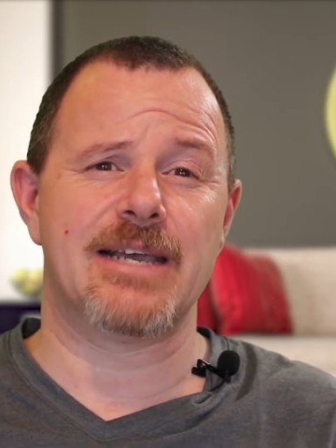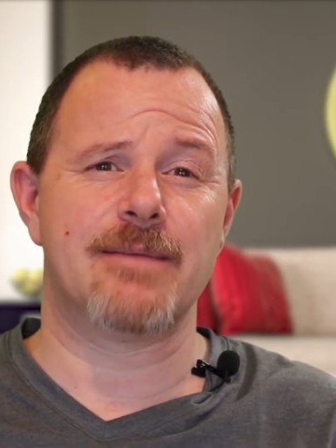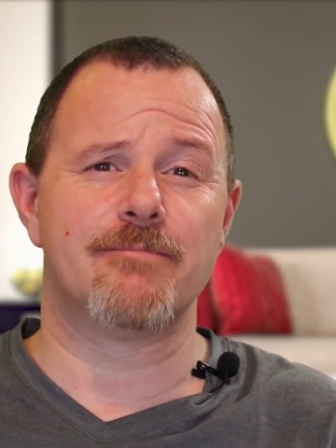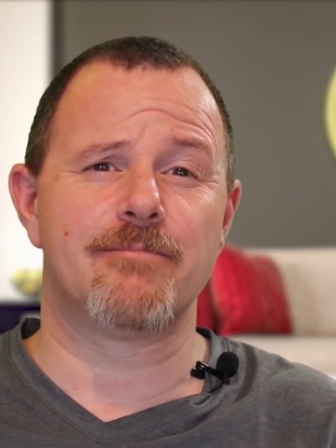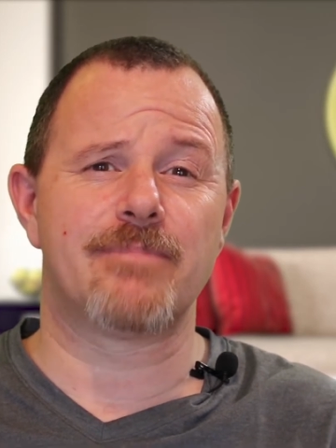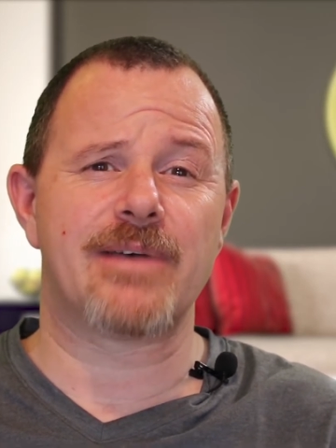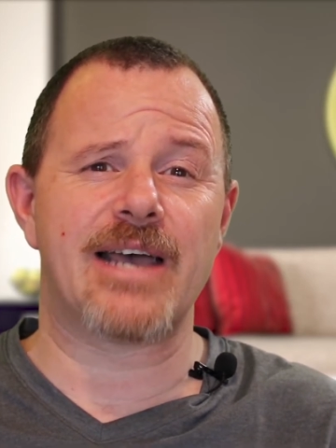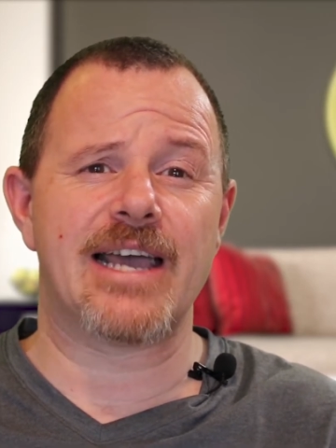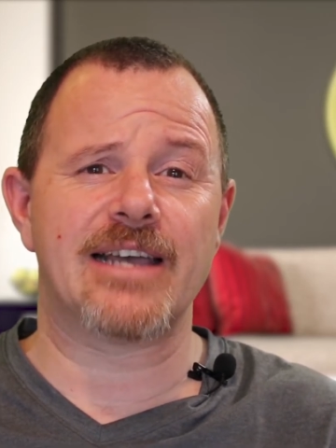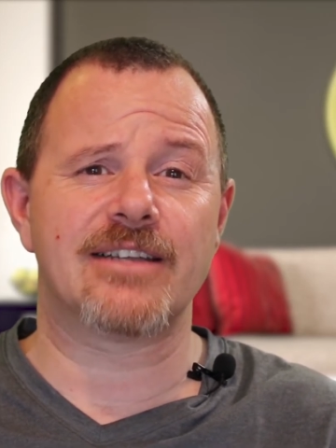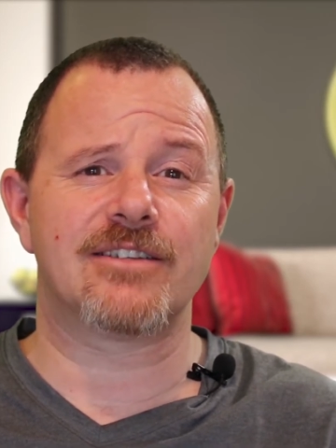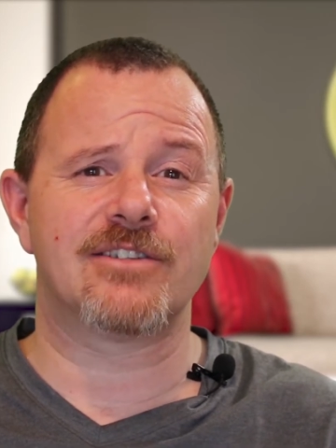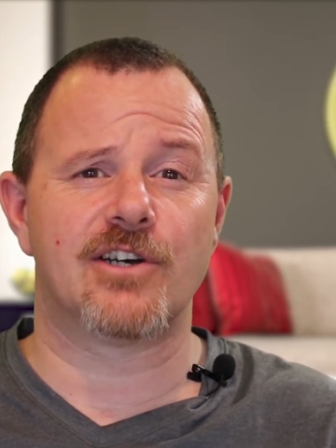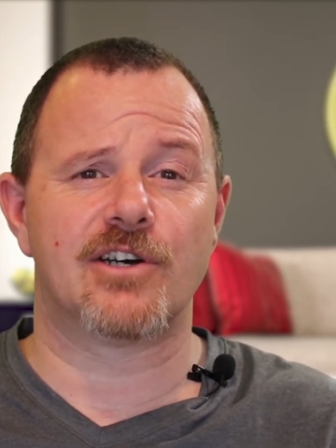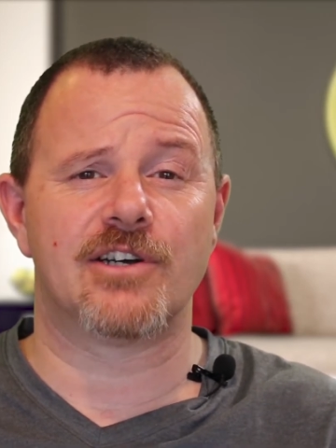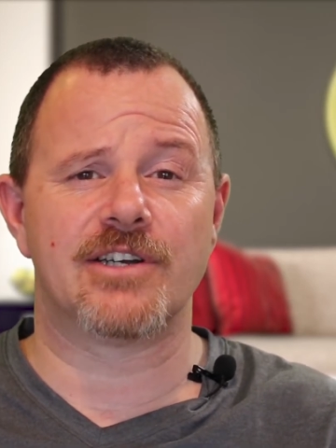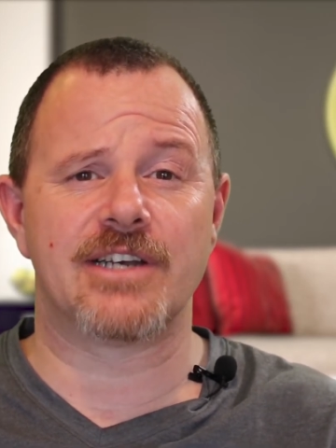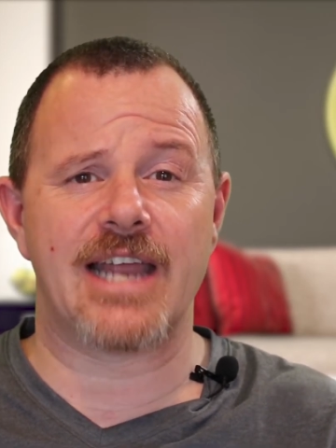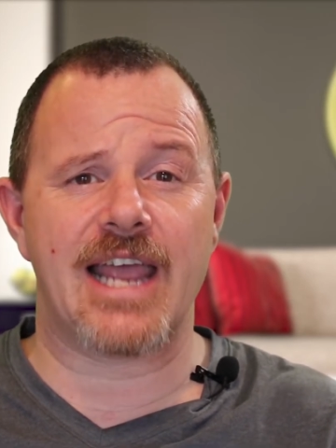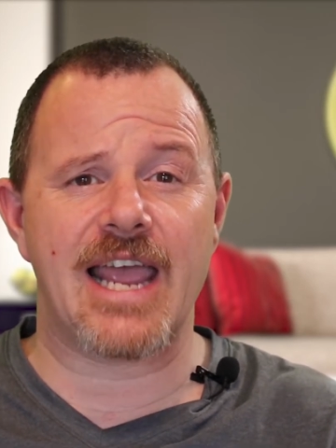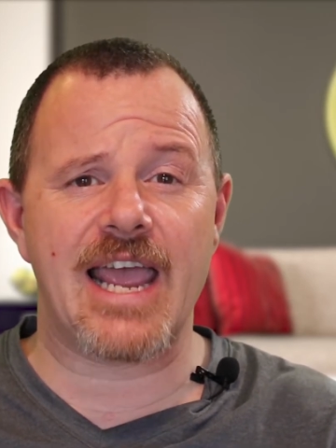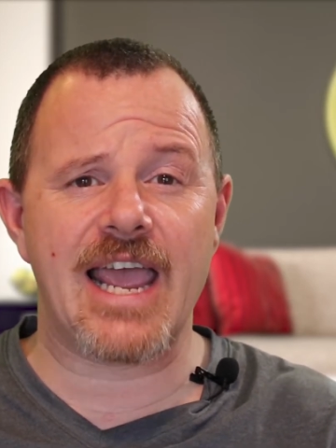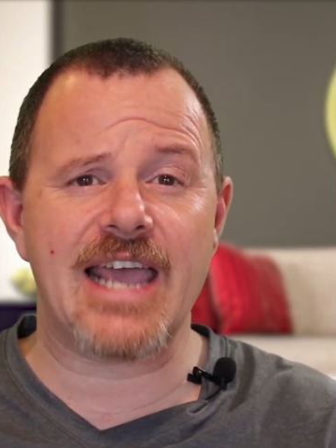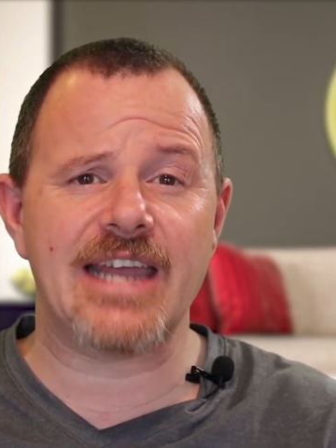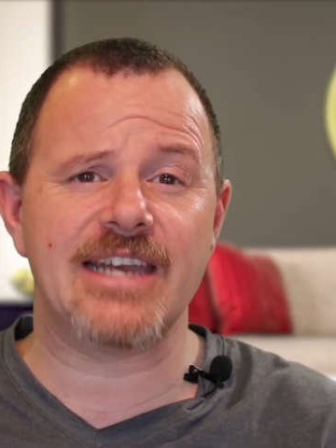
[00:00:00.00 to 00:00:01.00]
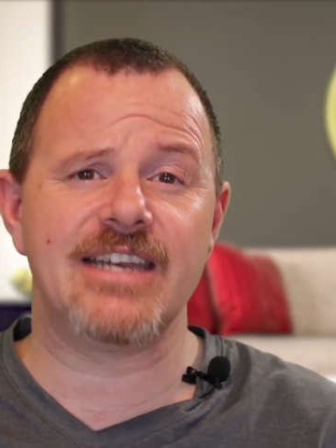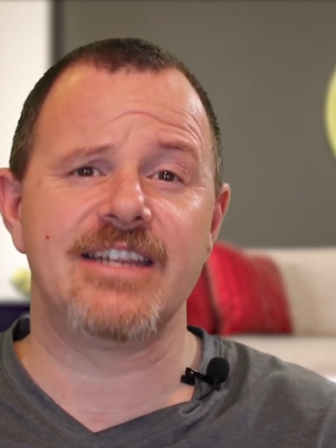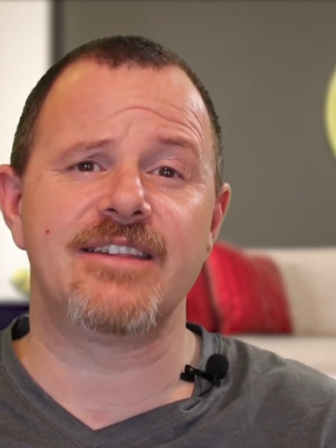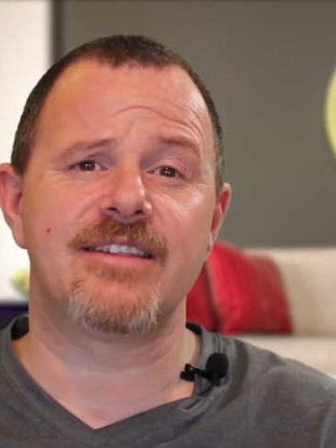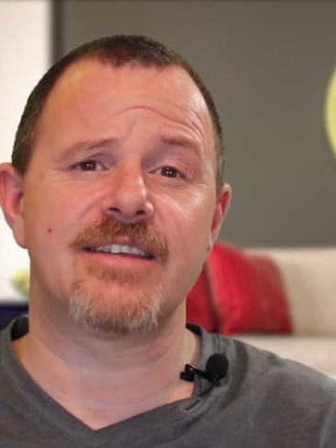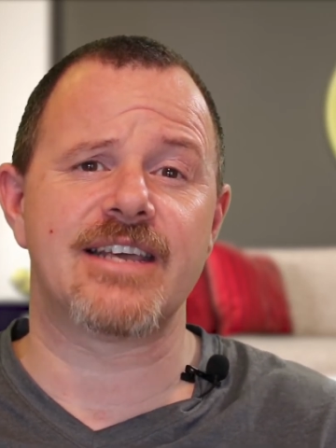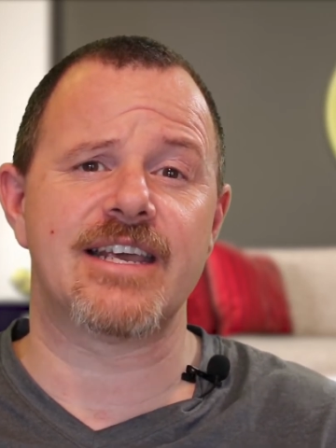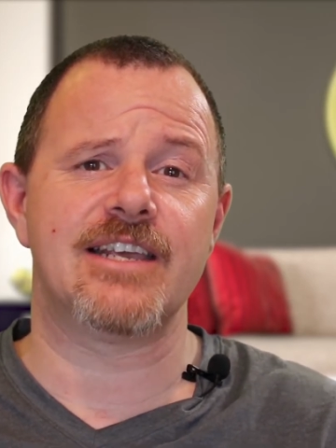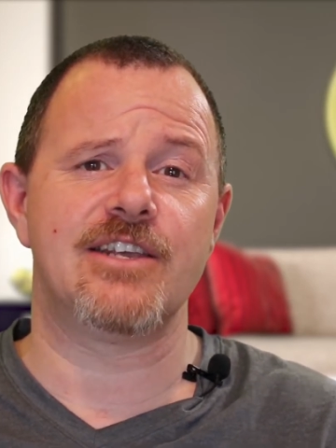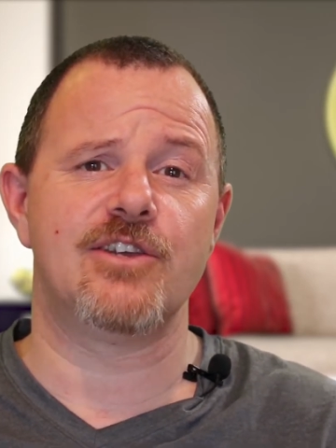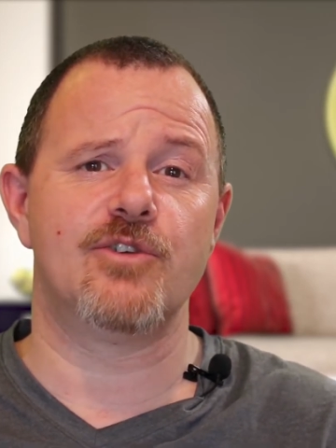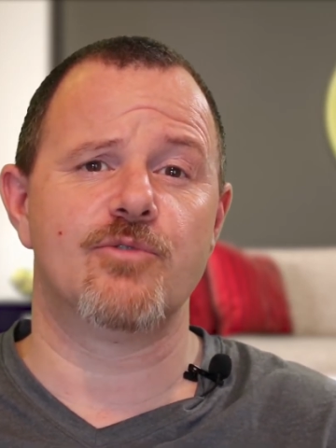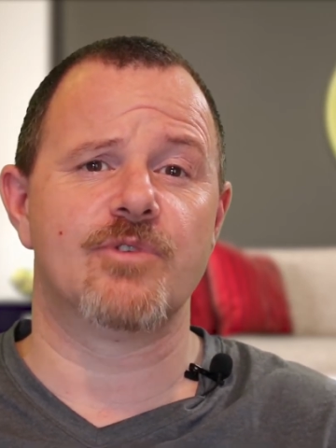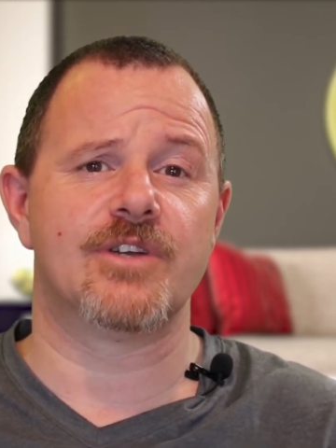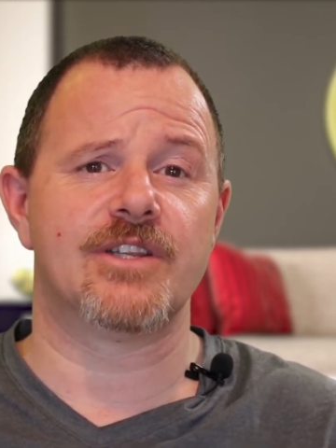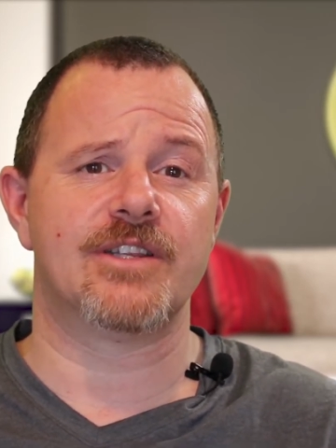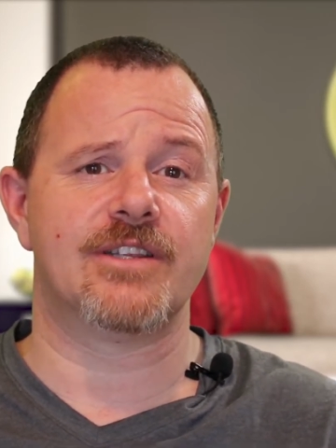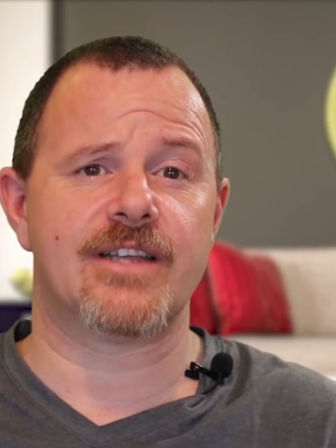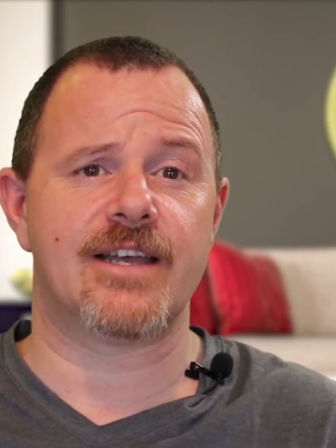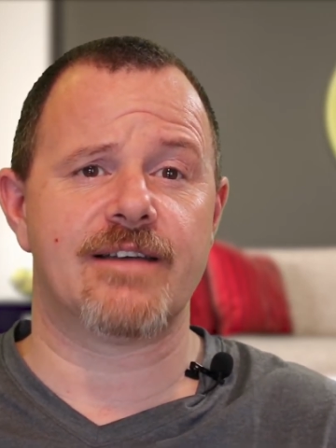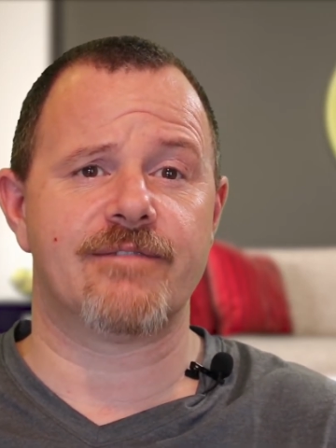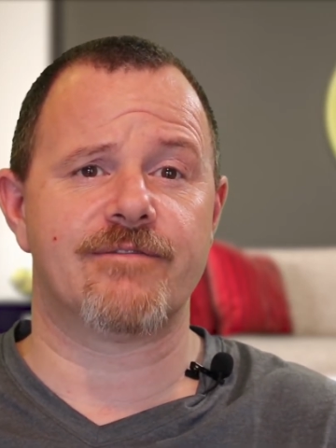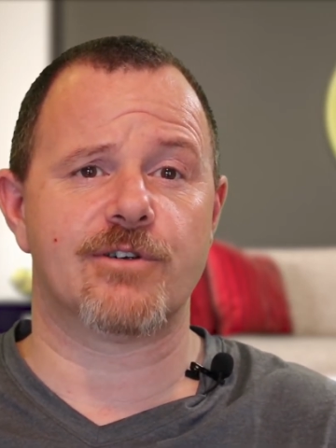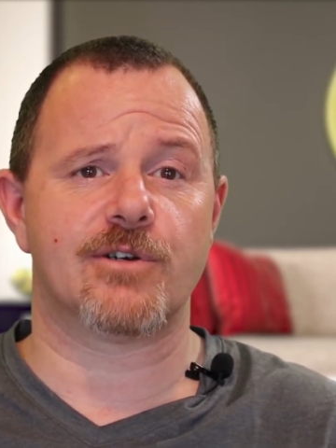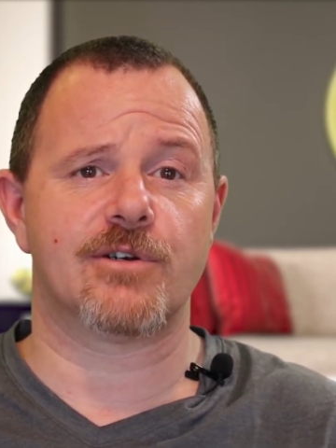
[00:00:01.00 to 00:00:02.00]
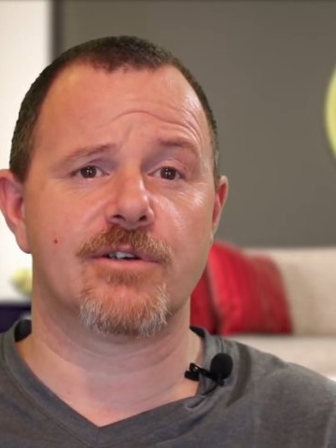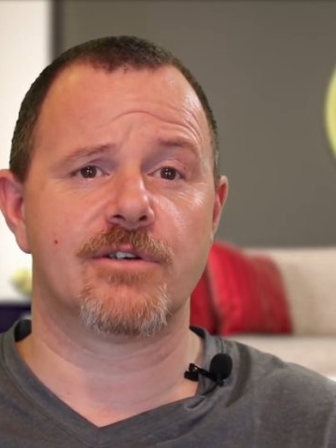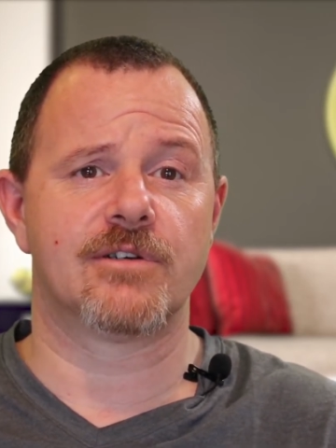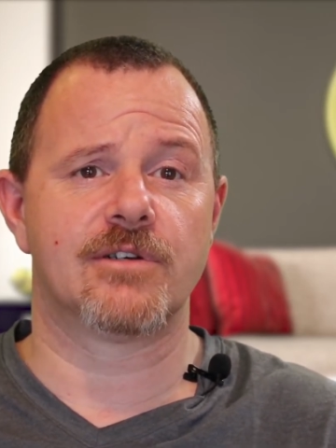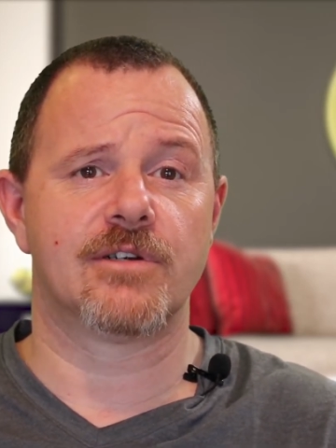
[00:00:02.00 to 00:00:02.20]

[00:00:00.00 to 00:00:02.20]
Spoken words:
impact on anything you endeavor.